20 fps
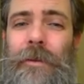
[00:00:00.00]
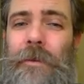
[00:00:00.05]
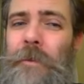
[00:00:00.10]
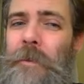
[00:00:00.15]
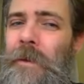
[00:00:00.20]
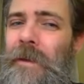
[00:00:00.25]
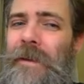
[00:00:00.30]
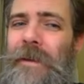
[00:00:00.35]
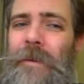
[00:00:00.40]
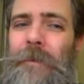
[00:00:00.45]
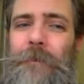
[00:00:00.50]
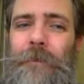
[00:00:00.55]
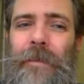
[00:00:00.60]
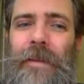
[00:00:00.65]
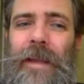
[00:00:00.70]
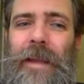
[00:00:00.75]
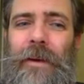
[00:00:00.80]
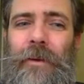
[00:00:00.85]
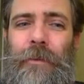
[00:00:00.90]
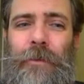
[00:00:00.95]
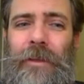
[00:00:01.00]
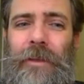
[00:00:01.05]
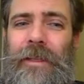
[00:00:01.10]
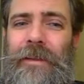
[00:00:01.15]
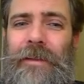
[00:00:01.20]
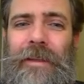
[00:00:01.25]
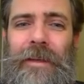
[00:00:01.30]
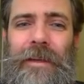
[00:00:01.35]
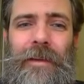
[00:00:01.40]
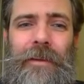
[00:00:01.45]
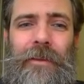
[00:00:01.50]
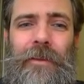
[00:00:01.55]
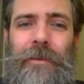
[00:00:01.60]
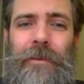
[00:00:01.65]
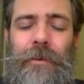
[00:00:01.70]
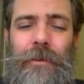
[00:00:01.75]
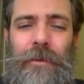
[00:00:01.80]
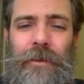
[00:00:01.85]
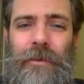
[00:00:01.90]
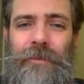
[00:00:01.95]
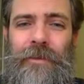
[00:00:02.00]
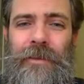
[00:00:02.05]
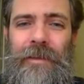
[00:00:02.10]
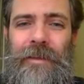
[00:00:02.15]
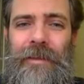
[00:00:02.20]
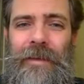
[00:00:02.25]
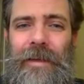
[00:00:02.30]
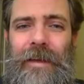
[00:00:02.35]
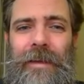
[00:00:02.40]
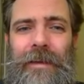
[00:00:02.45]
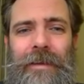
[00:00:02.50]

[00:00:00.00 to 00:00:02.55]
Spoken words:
you, I don't really like the look of it.